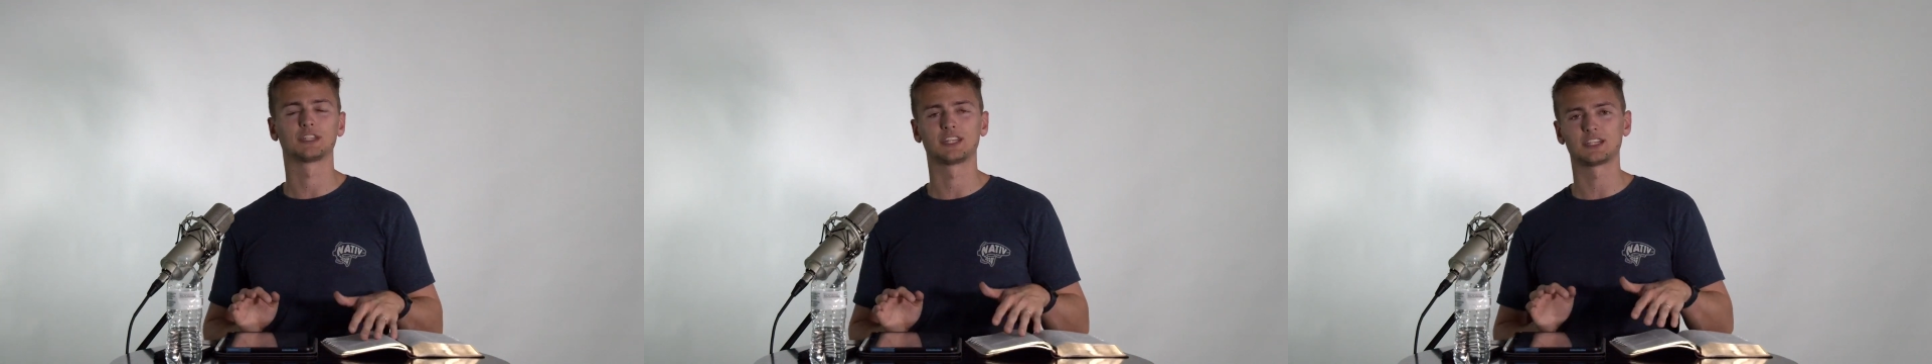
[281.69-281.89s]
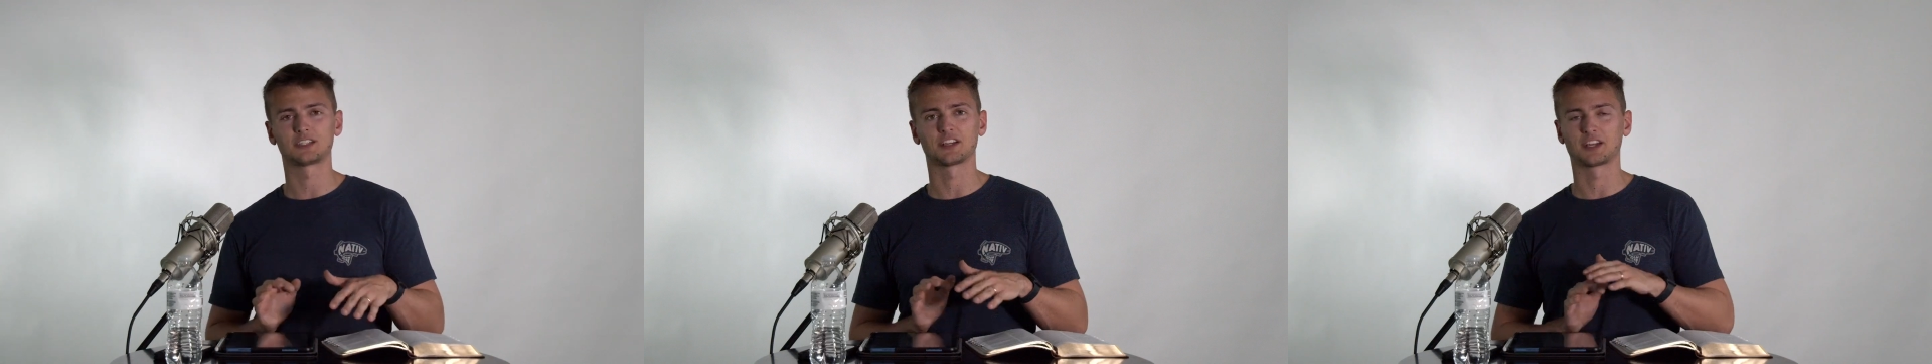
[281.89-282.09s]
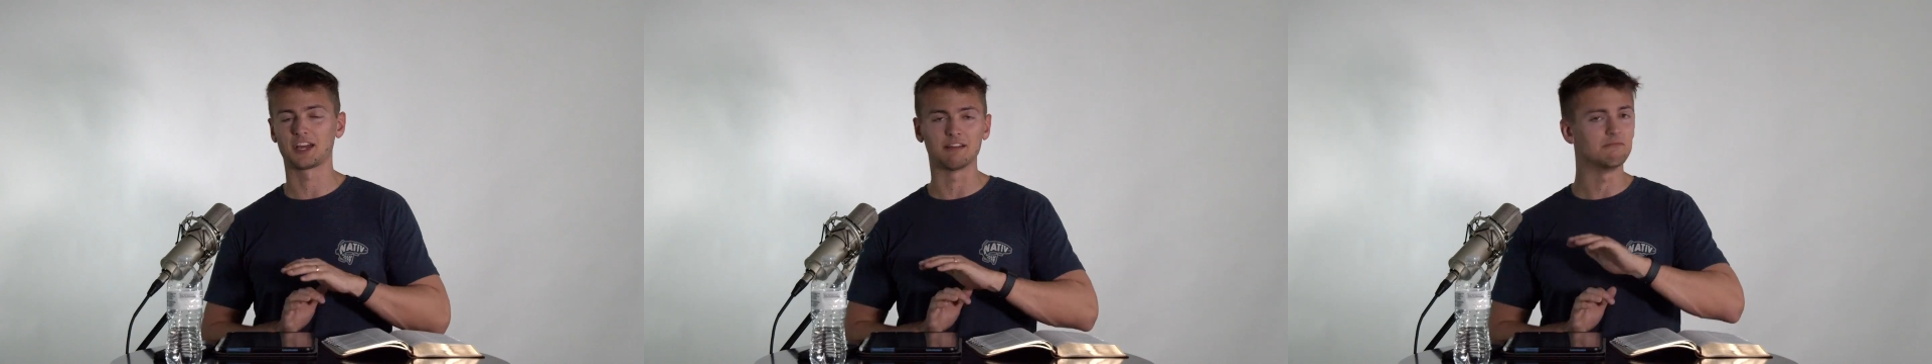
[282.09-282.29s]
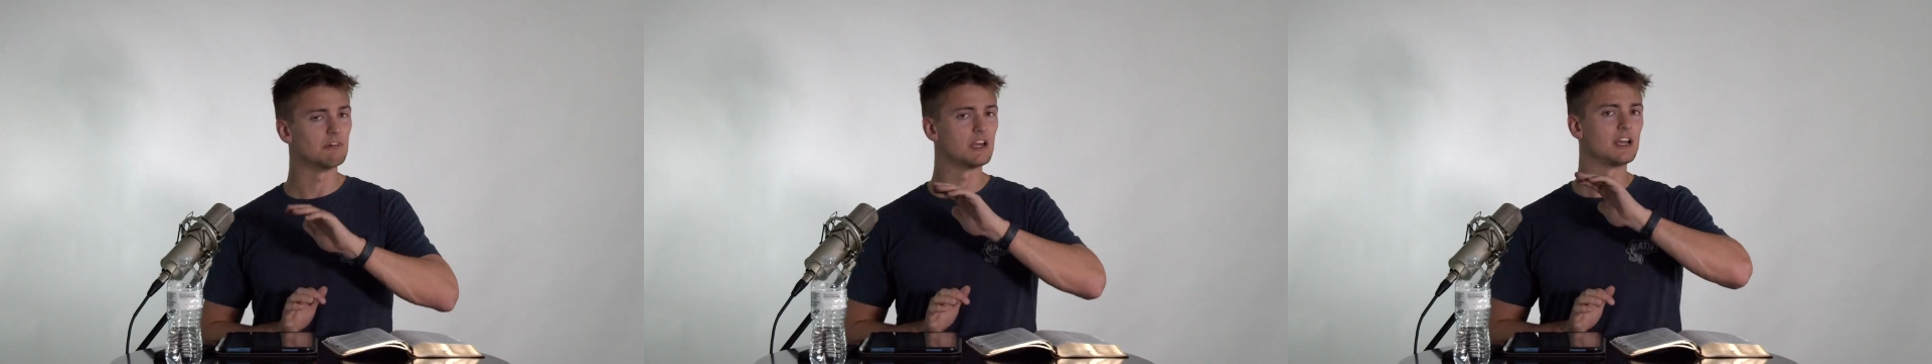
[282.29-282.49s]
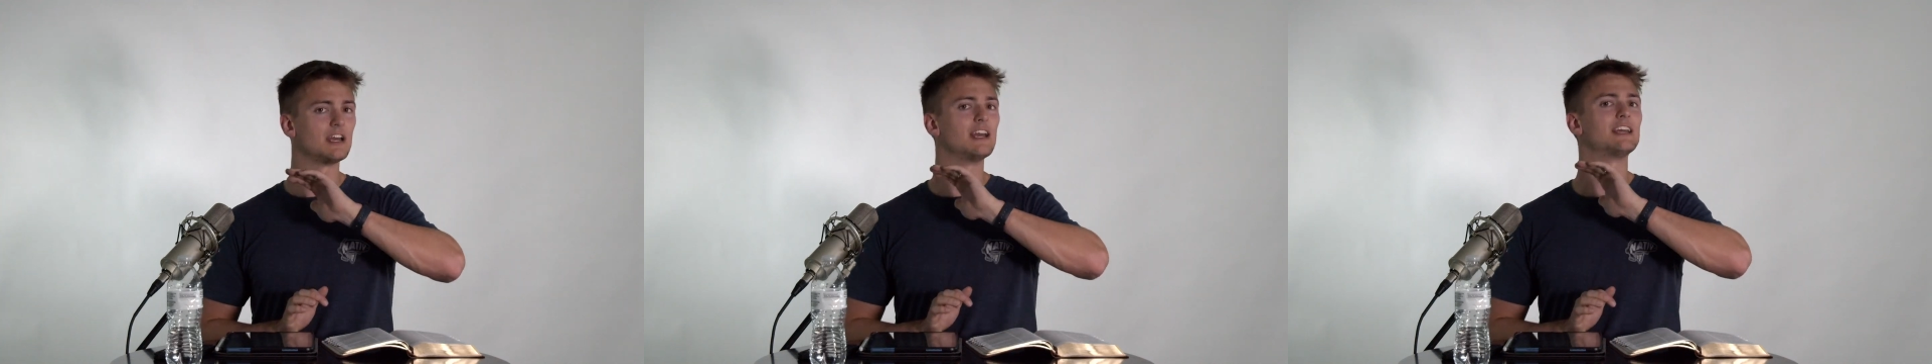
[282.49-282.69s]
That this, again,
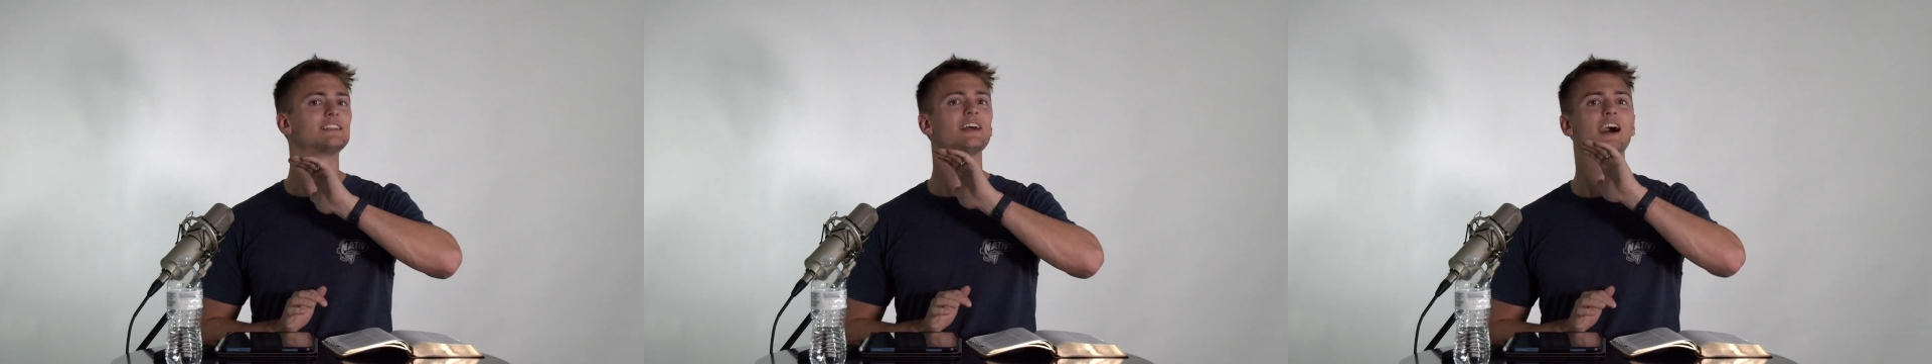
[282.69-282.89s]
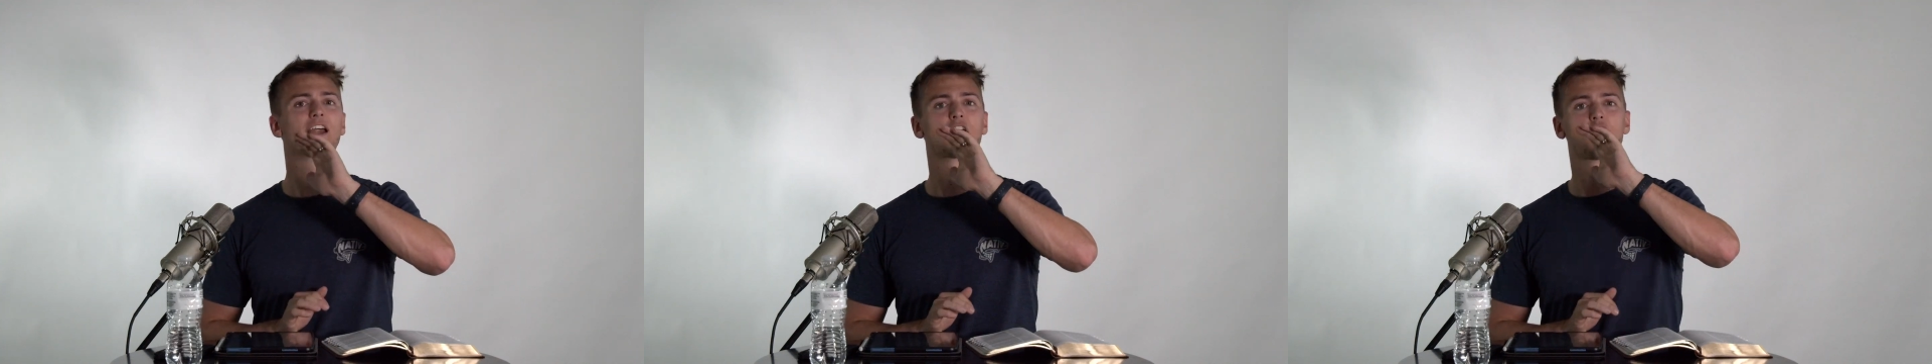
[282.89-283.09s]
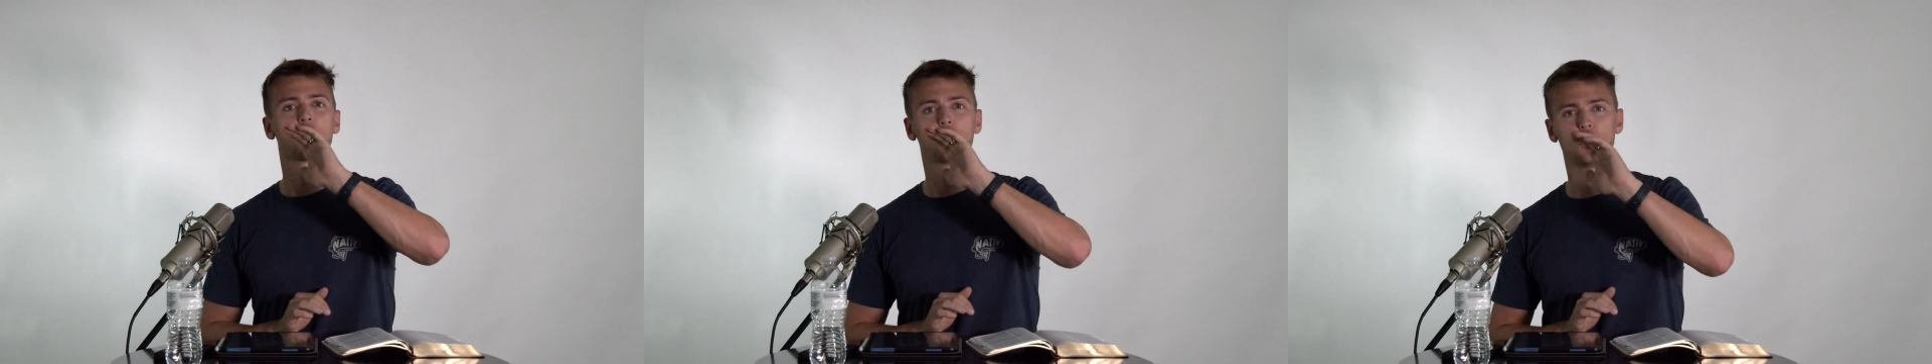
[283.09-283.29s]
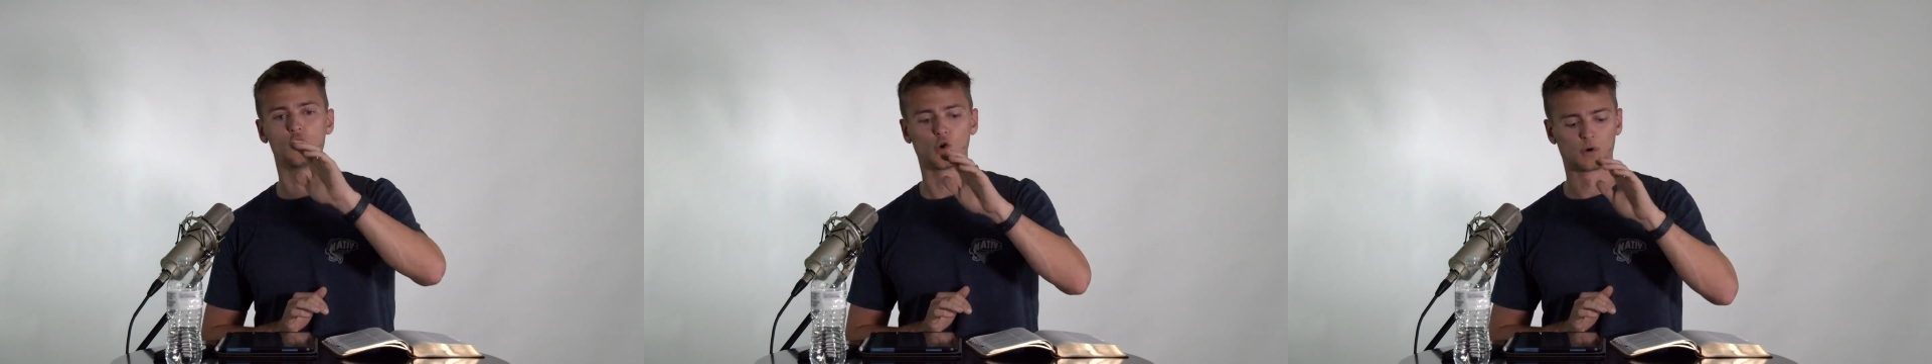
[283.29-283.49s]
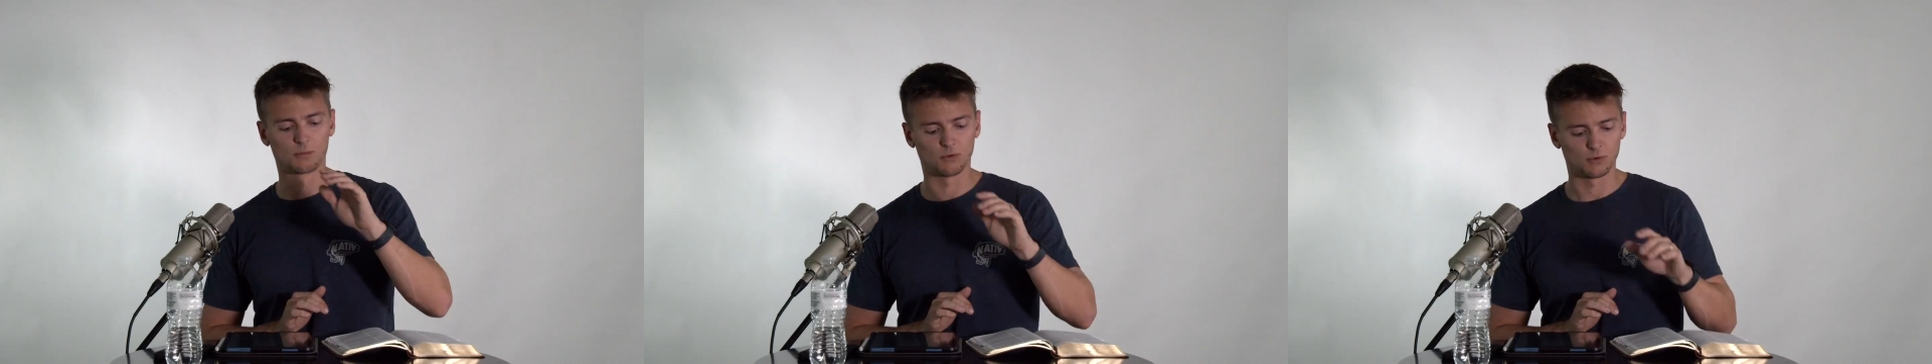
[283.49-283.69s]
is not
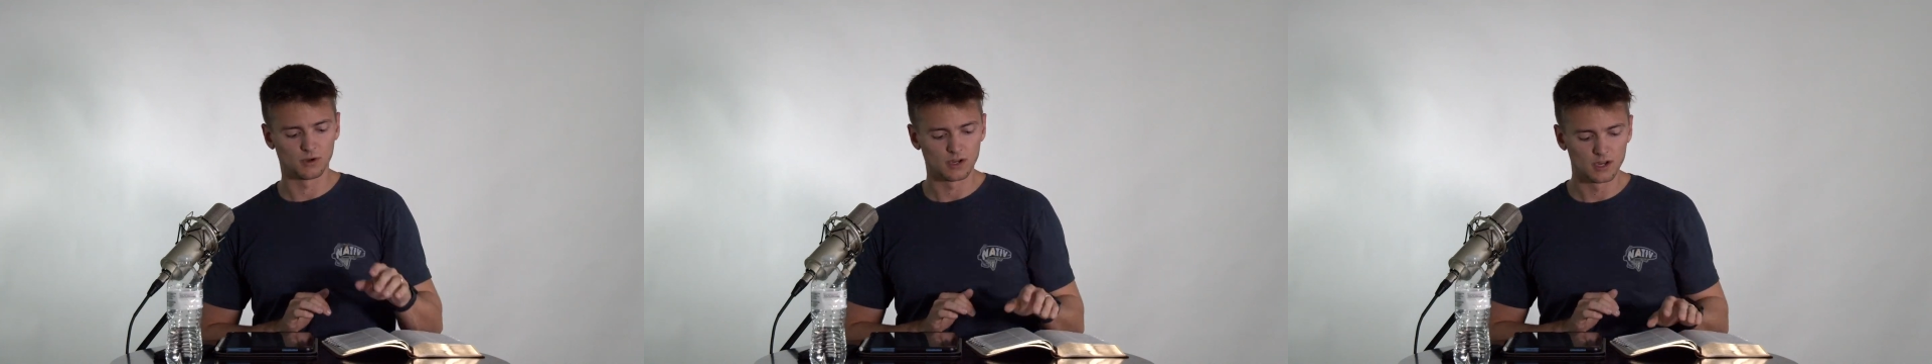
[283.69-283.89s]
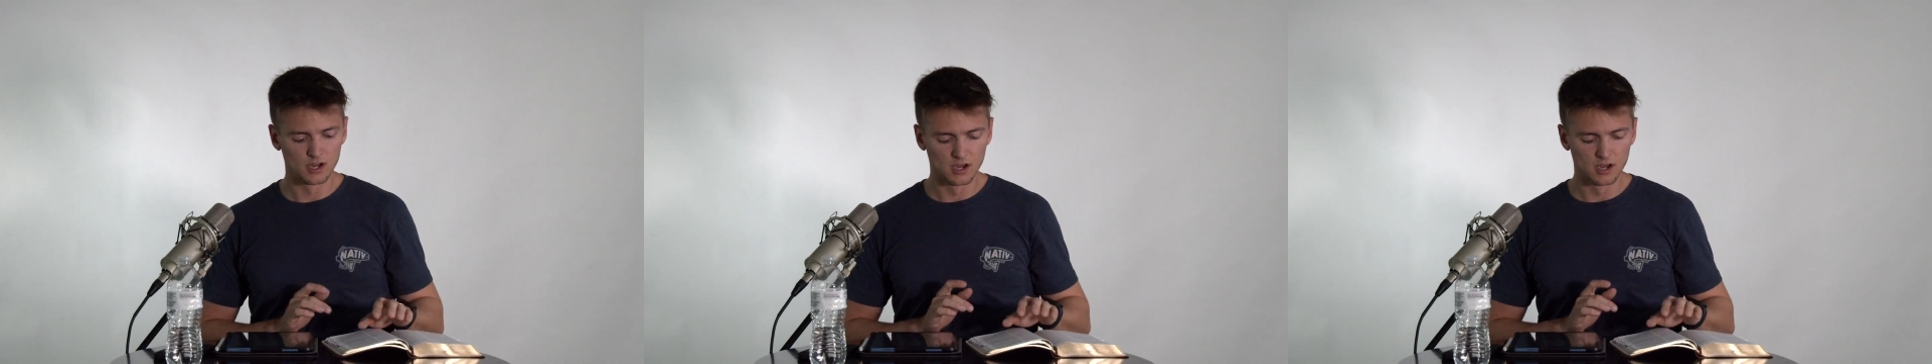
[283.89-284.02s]
normal.